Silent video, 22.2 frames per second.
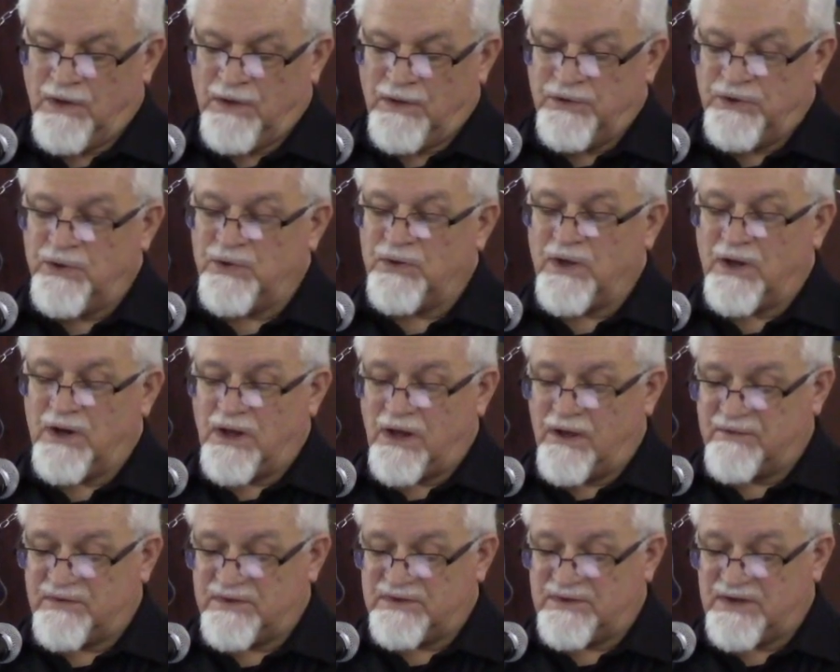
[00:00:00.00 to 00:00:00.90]
Do not
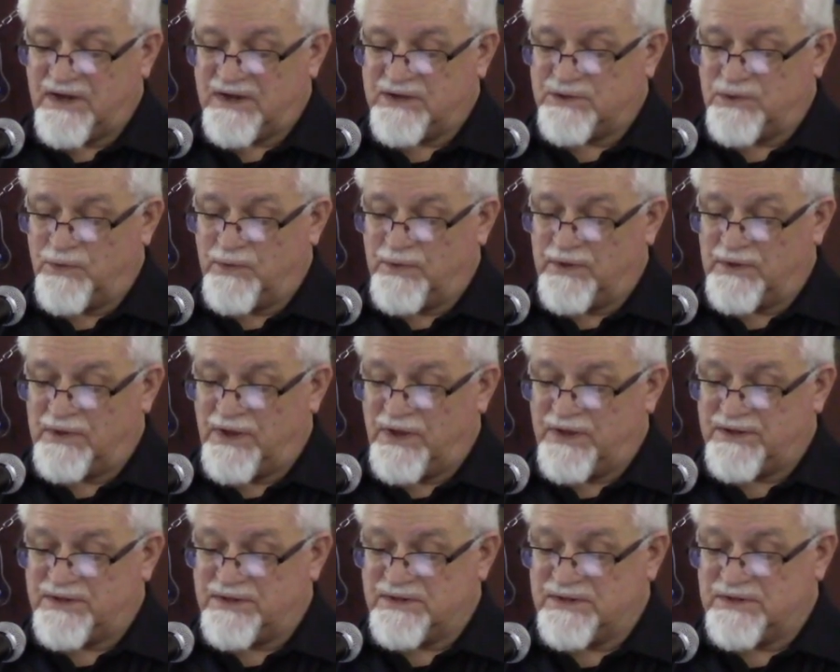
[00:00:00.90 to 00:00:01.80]
have sexual
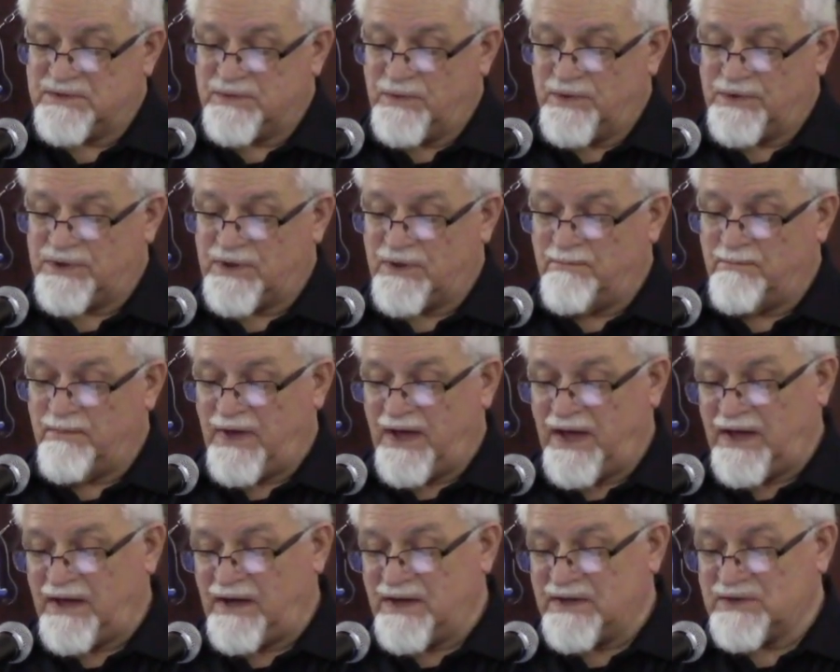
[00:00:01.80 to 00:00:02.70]
relations with a
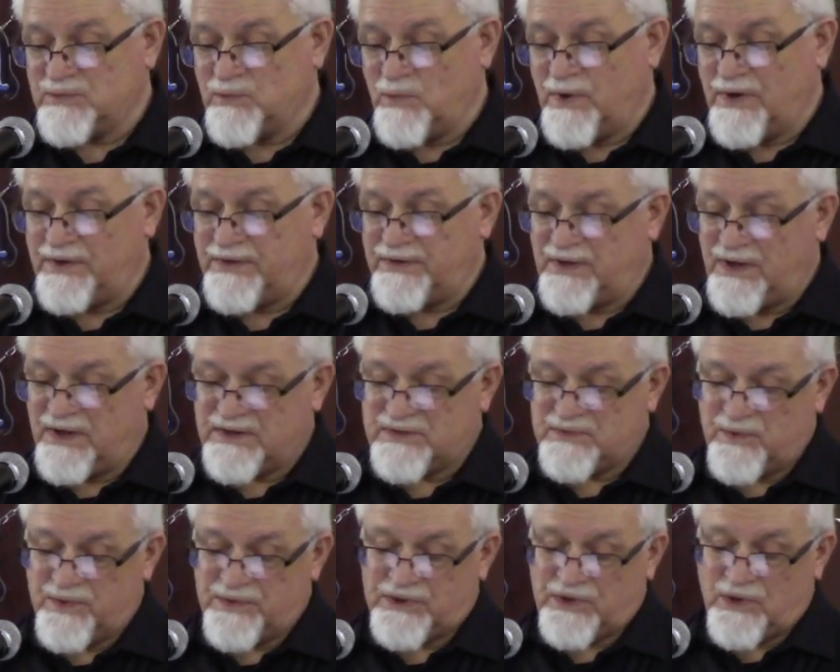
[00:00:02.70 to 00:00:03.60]
man as one
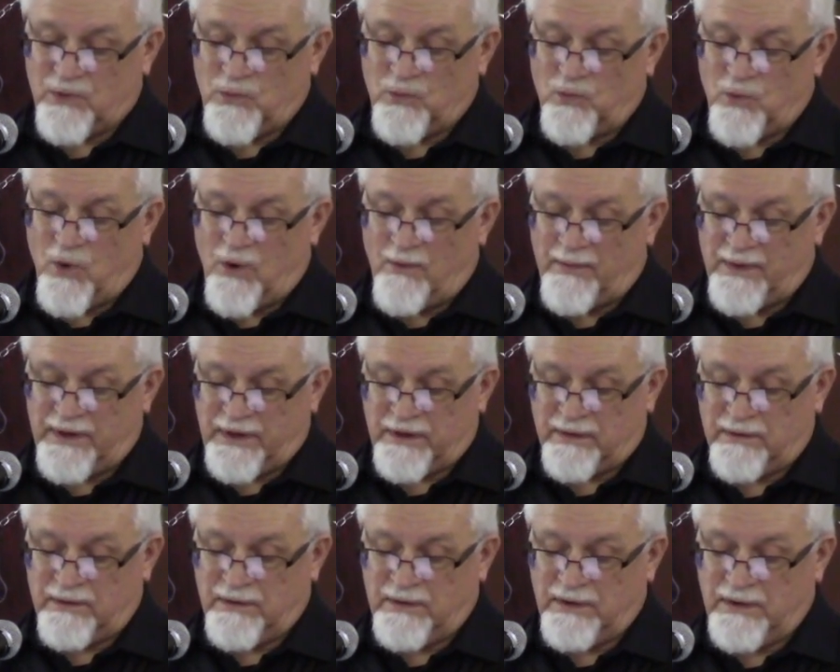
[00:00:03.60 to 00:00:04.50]
does with a
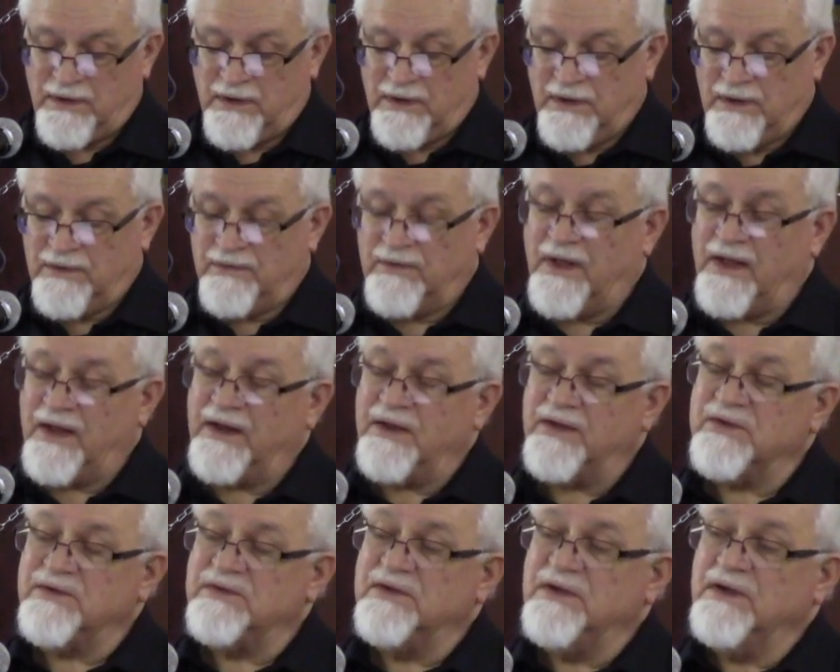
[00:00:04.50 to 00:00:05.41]
woman. That
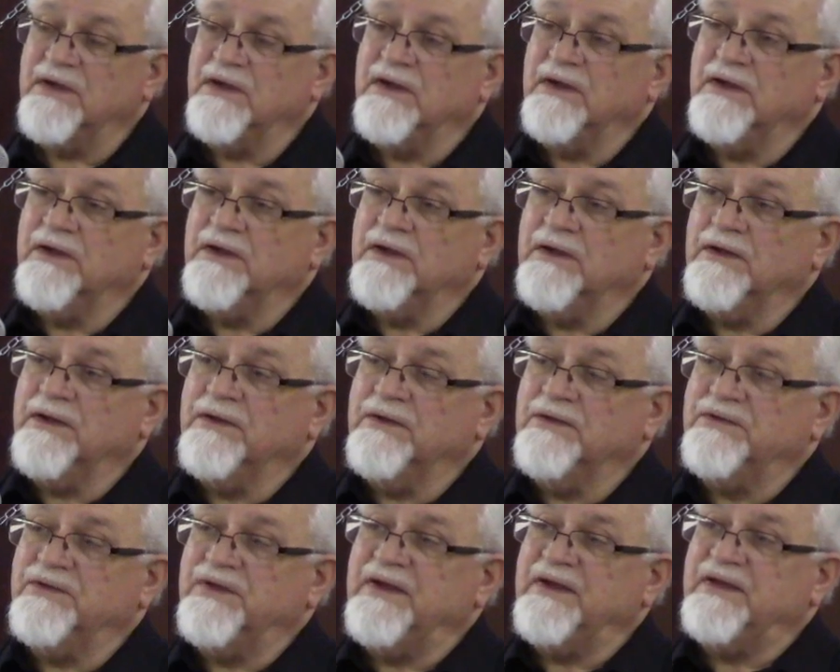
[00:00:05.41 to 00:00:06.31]
is
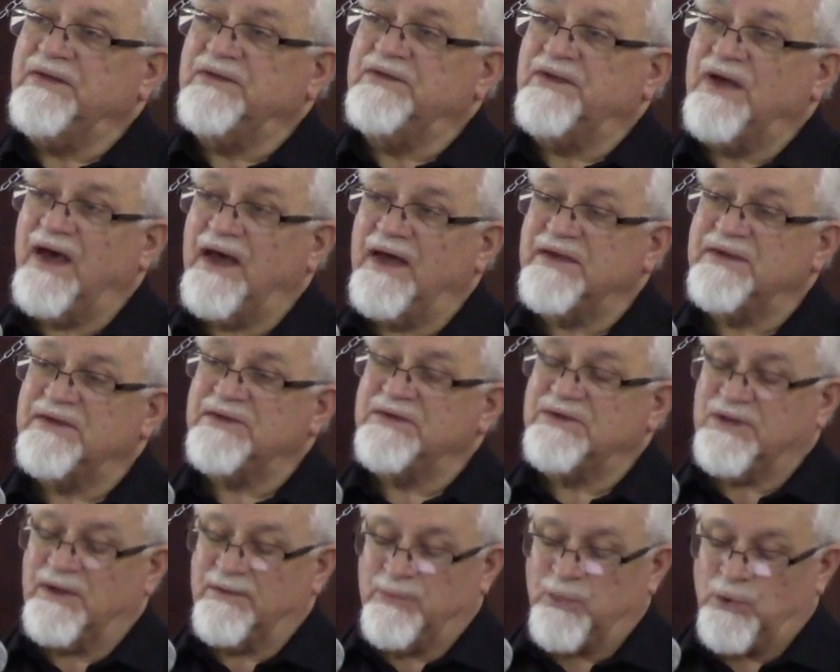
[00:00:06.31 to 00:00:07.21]

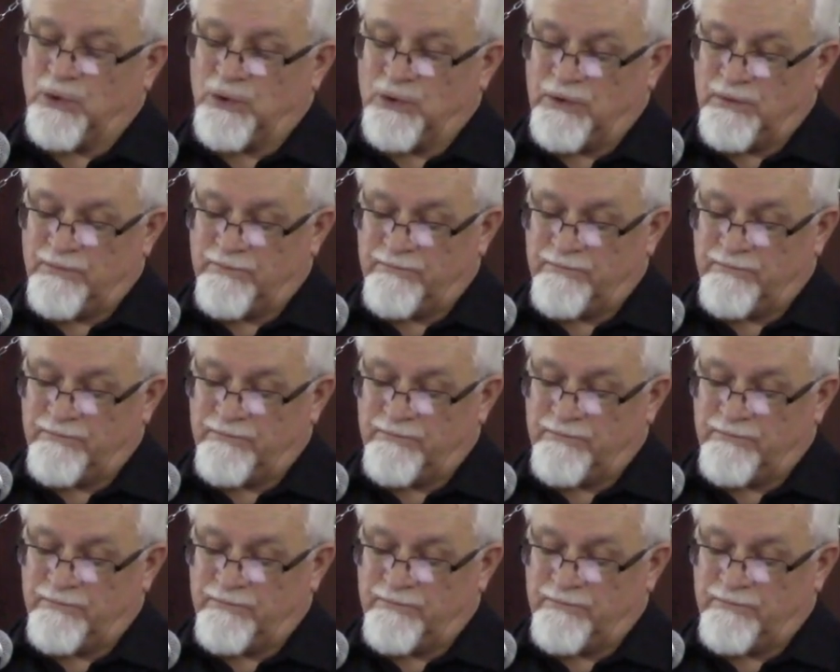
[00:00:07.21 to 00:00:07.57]
detestable.